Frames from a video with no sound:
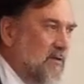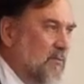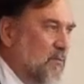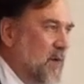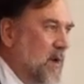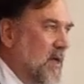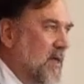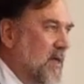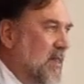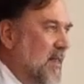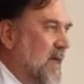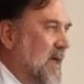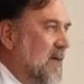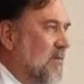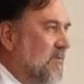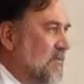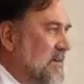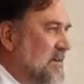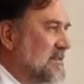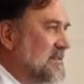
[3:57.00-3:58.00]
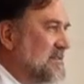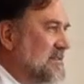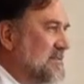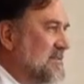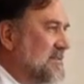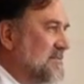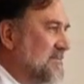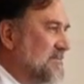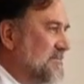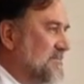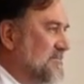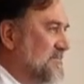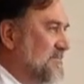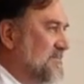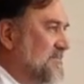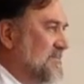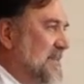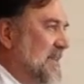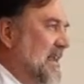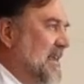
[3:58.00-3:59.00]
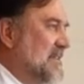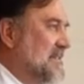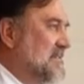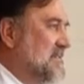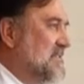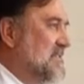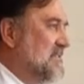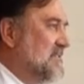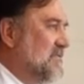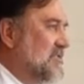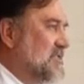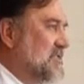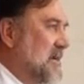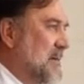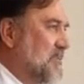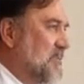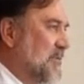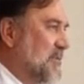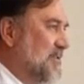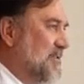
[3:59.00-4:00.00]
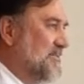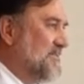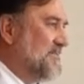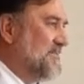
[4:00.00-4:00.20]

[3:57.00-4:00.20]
Well, Elvis dated Sybil Shepherd.